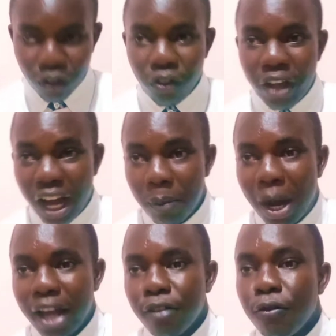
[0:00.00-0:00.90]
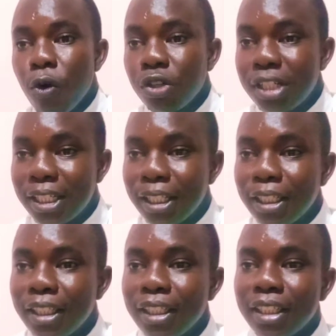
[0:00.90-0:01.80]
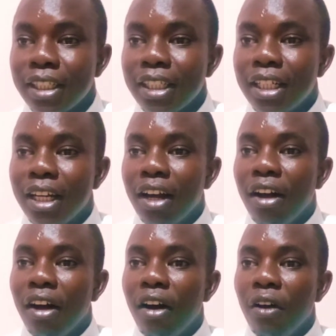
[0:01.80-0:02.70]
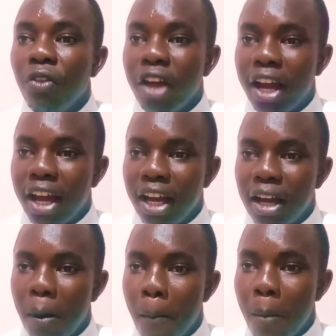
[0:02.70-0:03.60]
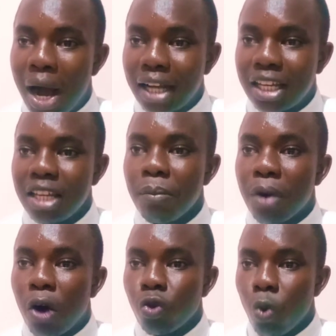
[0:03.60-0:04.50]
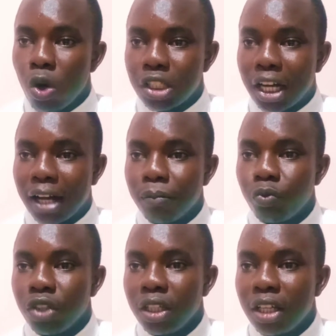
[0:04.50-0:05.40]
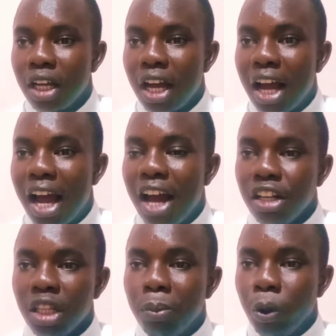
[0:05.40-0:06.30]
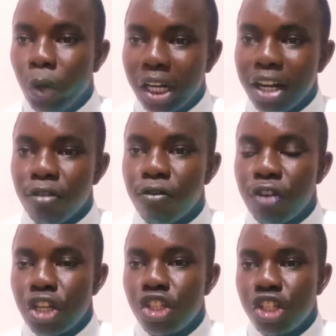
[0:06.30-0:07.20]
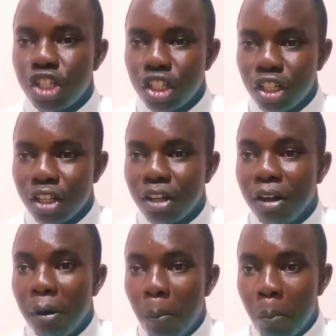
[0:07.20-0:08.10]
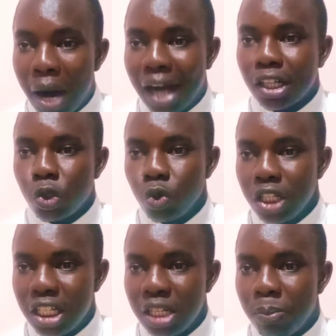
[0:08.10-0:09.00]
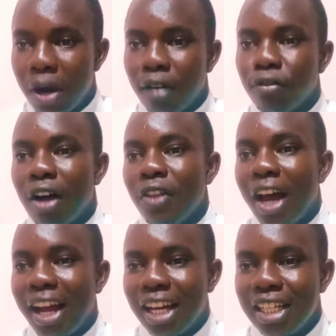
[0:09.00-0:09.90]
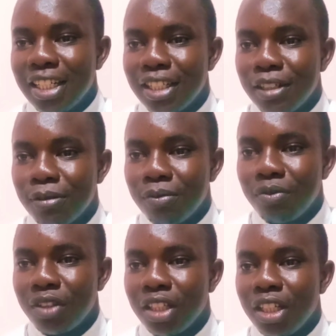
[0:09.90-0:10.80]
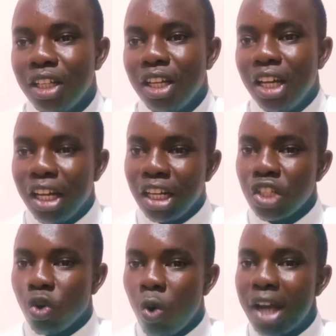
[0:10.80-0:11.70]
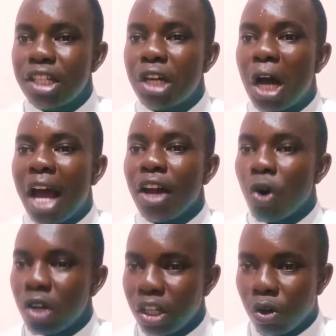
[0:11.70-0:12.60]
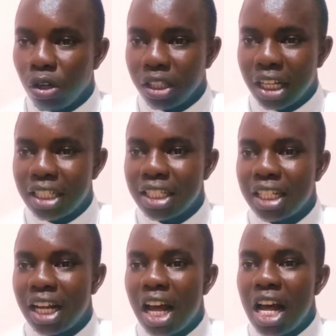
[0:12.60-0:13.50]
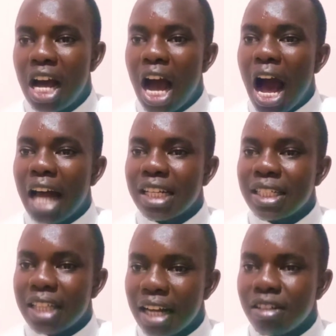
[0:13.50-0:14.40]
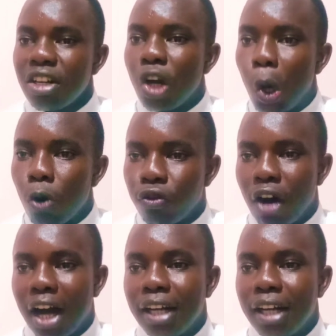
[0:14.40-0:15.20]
thereby forcing the murky brown water and the bewildered fish back to the deeper further end. It is quite ironical that a certain loafer